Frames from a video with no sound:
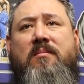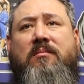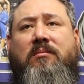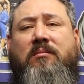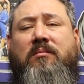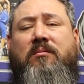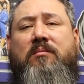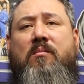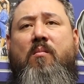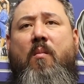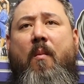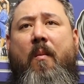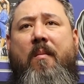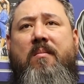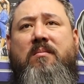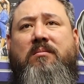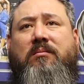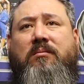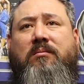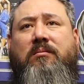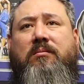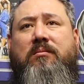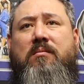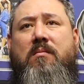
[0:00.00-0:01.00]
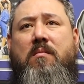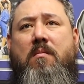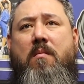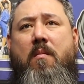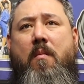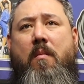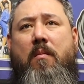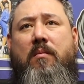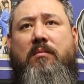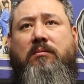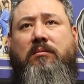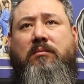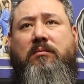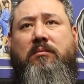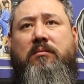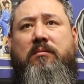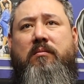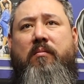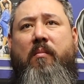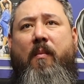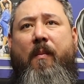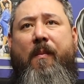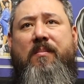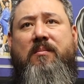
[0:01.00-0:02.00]
Lions, Niners.
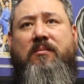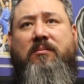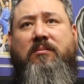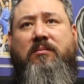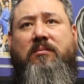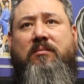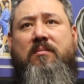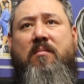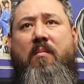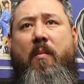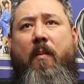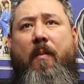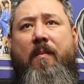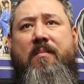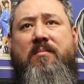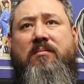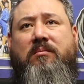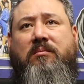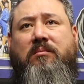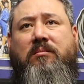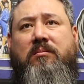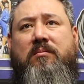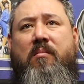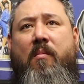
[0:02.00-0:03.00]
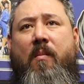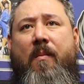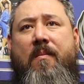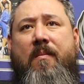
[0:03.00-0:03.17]
Do the Lions have a chance?